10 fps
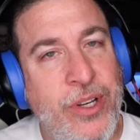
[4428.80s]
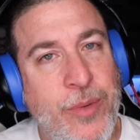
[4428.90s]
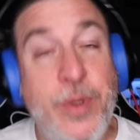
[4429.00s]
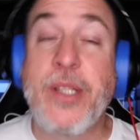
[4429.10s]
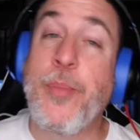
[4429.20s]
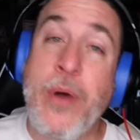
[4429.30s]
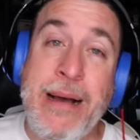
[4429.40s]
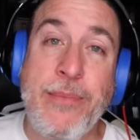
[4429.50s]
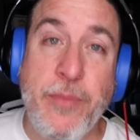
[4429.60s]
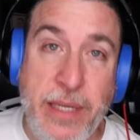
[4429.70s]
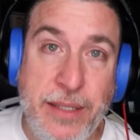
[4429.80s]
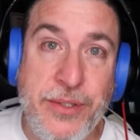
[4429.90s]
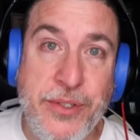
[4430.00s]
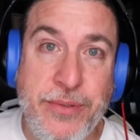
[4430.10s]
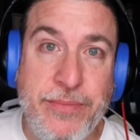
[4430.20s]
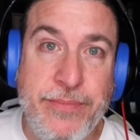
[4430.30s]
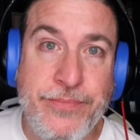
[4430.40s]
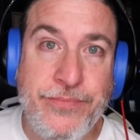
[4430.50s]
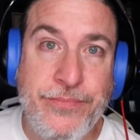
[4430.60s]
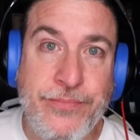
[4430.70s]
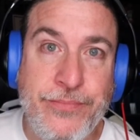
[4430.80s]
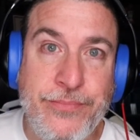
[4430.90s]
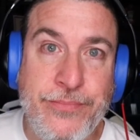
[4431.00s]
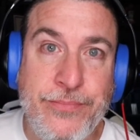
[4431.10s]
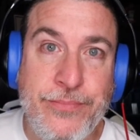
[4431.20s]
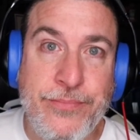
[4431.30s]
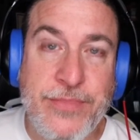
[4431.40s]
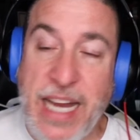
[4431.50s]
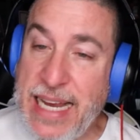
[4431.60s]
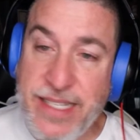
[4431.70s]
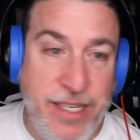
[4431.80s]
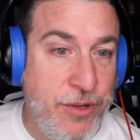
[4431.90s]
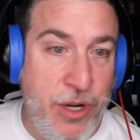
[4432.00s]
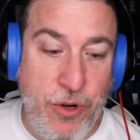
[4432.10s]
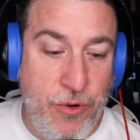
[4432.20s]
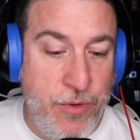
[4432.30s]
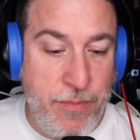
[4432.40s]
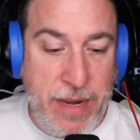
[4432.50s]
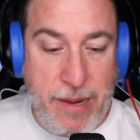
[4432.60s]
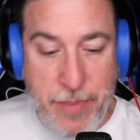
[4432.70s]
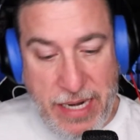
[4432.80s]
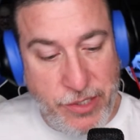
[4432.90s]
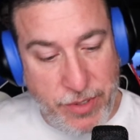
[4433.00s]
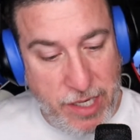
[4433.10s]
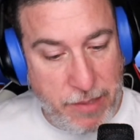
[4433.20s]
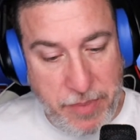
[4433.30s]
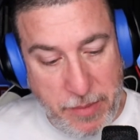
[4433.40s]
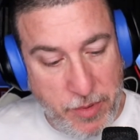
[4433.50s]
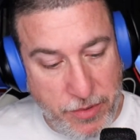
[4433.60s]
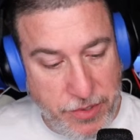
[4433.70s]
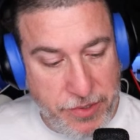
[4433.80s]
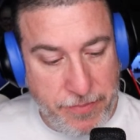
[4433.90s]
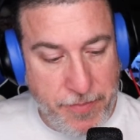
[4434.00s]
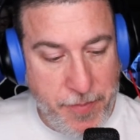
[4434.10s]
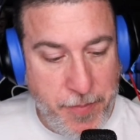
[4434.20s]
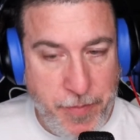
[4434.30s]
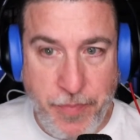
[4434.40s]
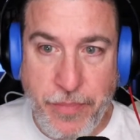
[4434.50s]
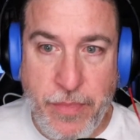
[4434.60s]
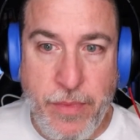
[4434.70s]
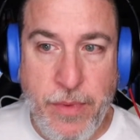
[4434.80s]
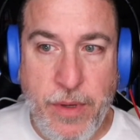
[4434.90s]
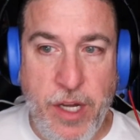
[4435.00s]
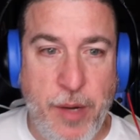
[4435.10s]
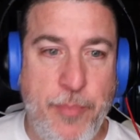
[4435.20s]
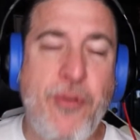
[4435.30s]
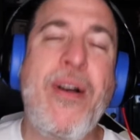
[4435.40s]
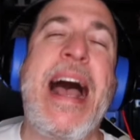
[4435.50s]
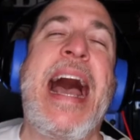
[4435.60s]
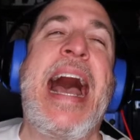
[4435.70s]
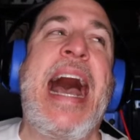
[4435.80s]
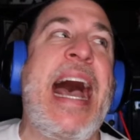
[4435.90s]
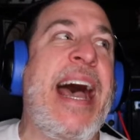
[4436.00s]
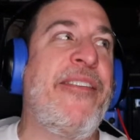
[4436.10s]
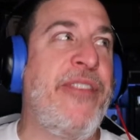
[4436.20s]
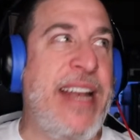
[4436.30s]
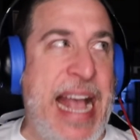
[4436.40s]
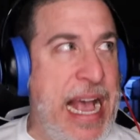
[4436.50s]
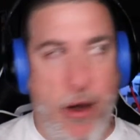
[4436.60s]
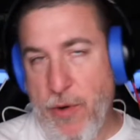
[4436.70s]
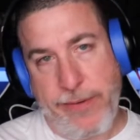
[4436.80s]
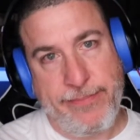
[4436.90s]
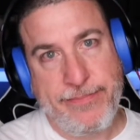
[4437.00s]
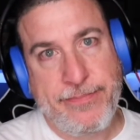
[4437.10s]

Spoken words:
But the problem is, I still owe my Patreon peoples a private hour.